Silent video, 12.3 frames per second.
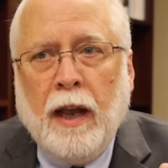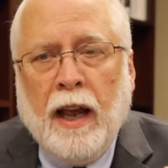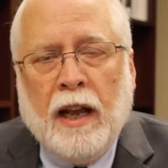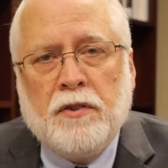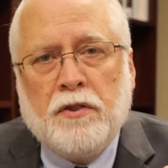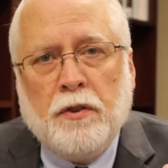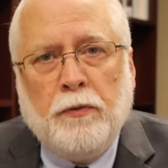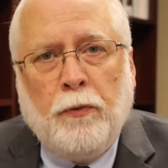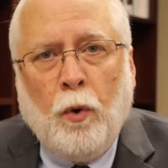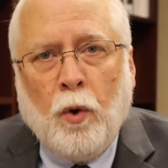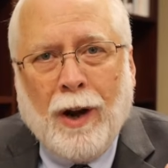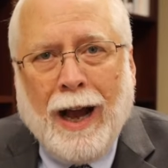as the
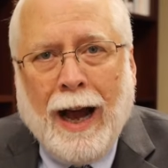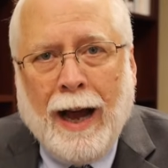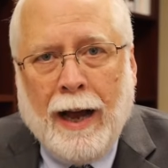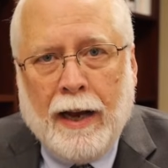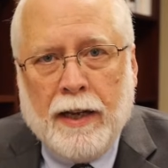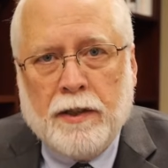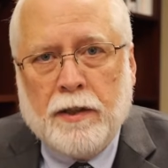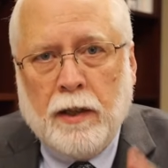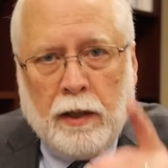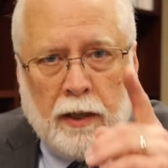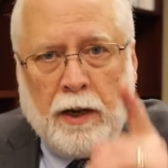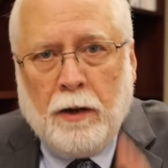4 I's, the
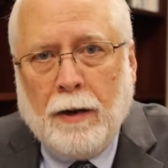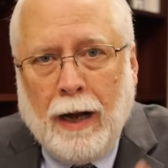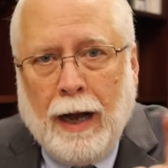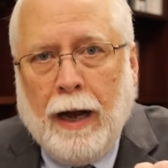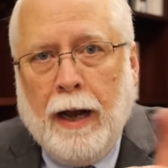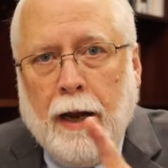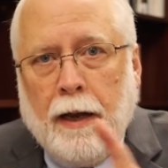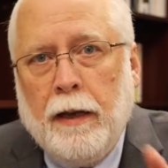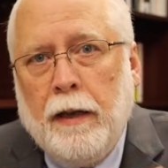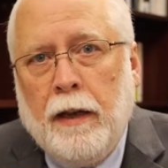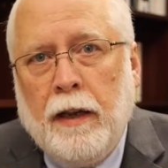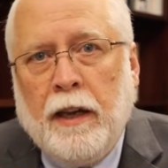letter I,
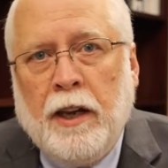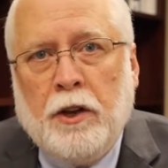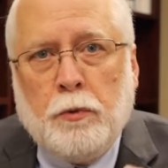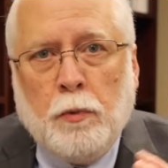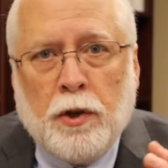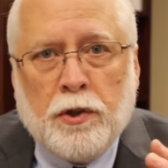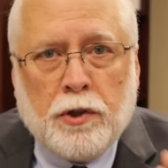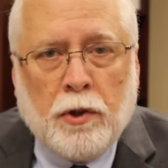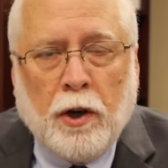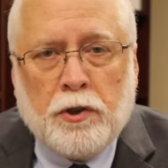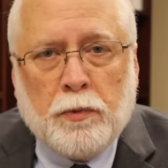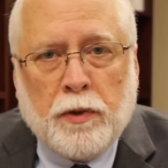each one
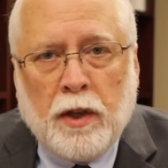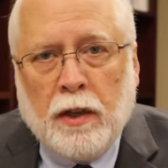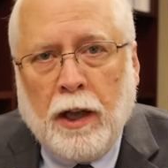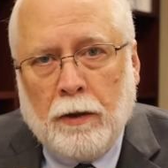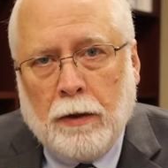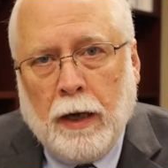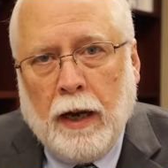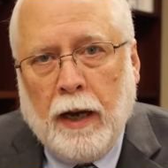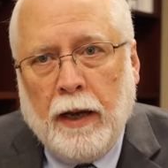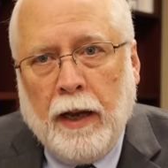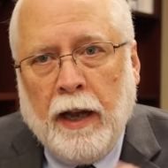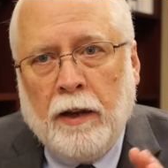starts with the letter
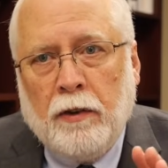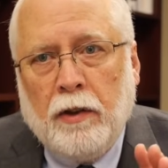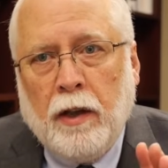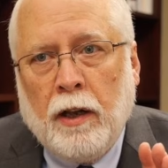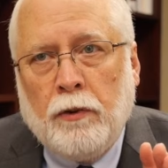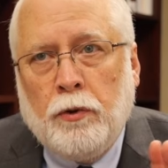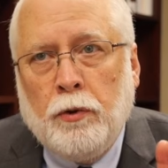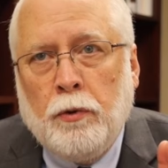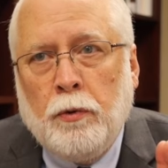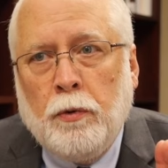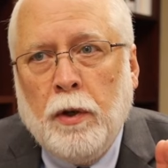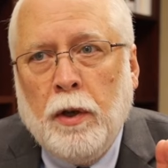I. And
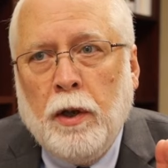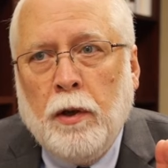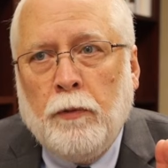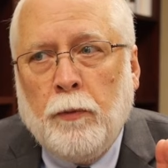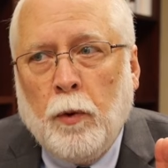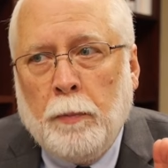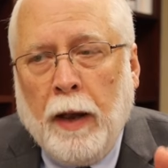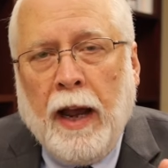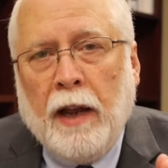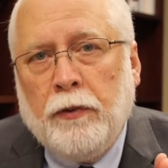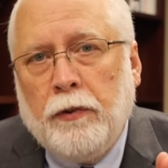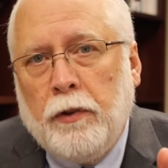for
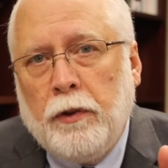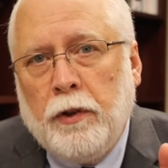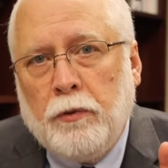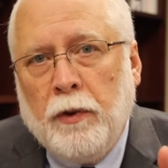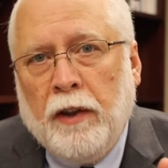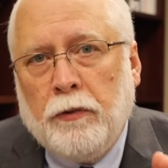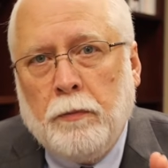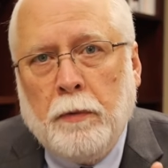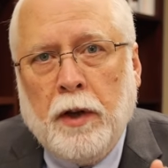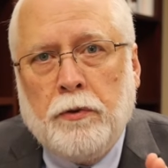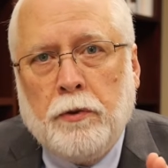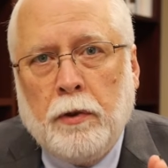Bass, the
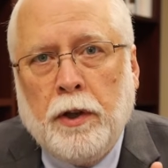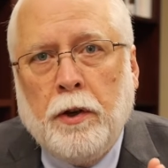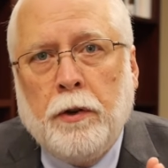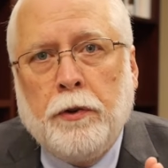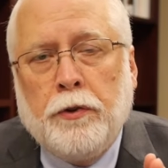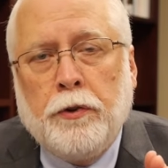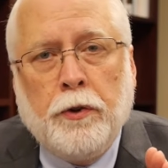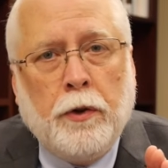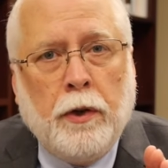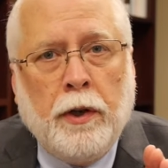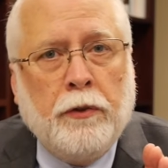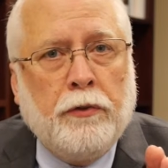transformational leader
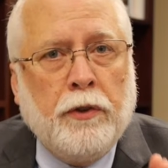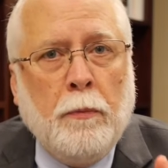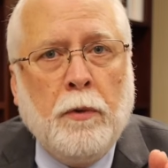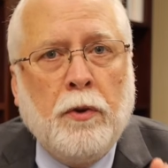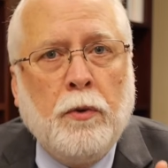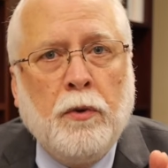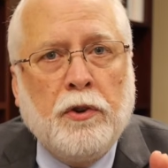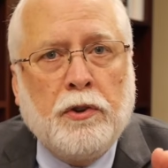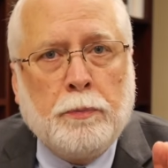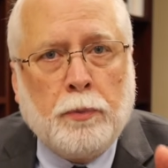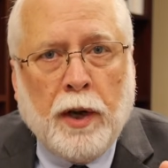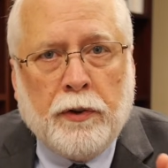is someone who
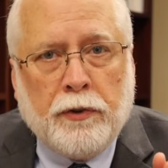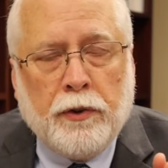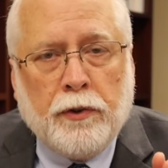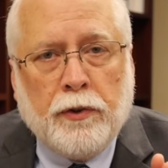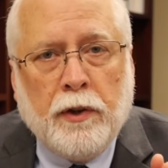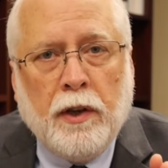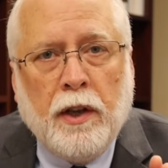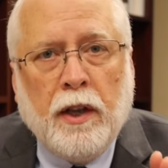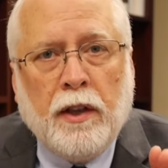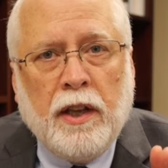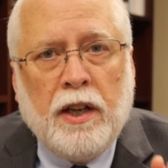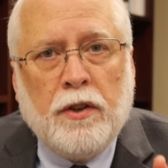expresses
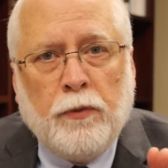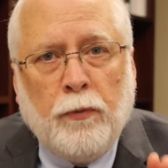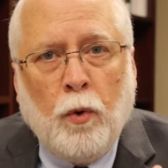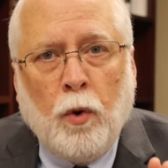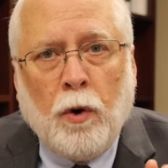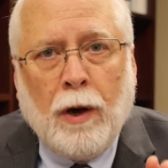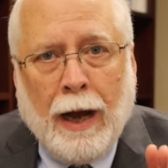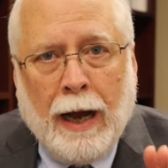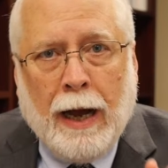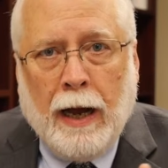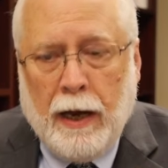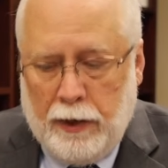these 4
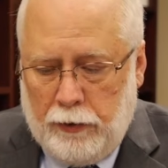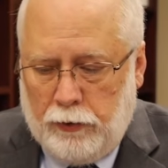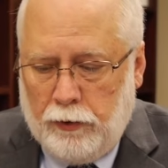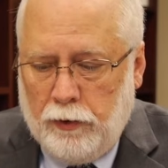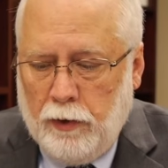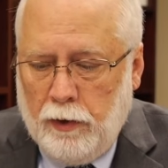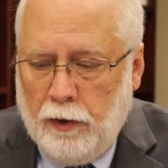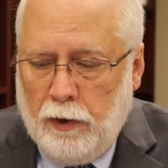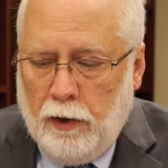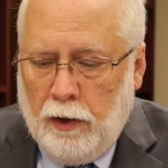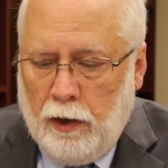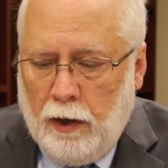I's.
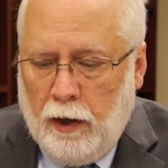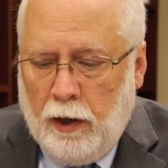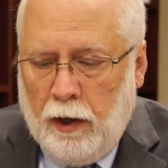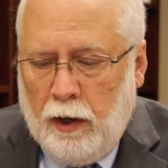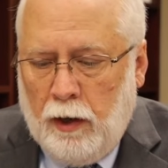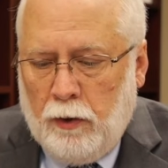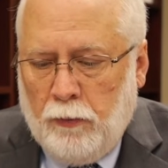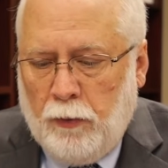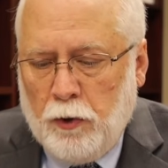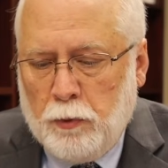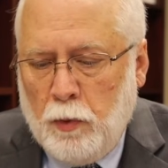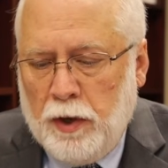The
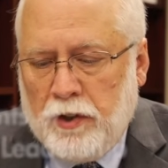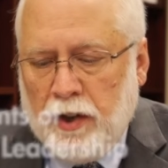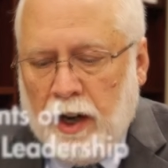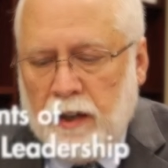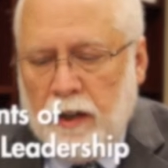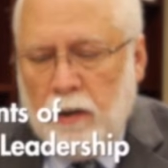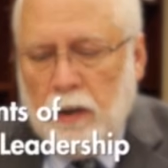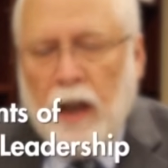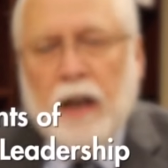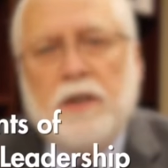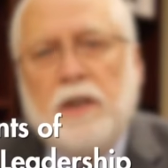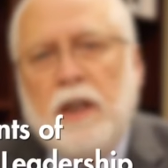first one is idealized